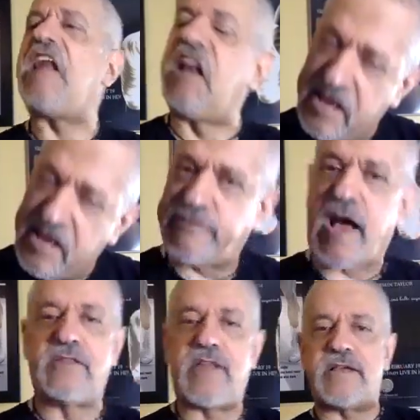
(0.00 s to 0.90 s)
And I
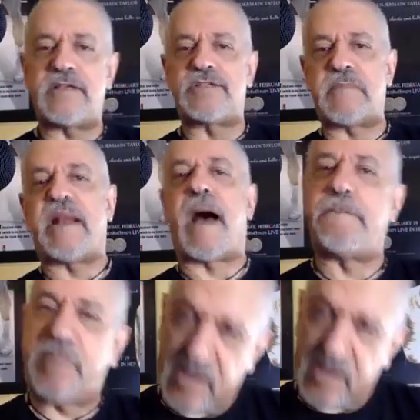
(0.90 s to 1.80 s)
like
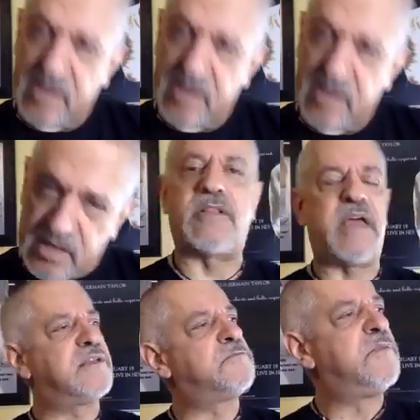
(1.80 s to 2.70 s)
Valdez, and I'm picking
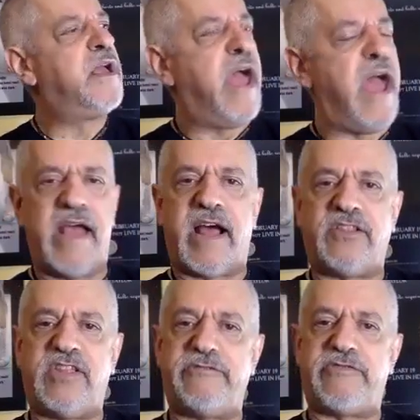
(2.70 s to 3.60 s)
Valdez.
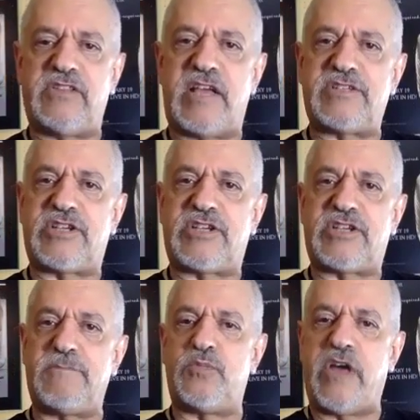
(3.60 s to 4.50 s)
And I think
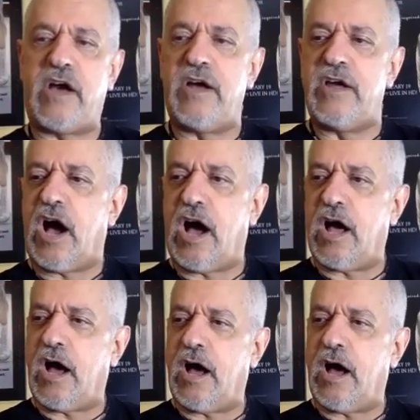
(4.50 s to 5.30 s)
Valdez comes with a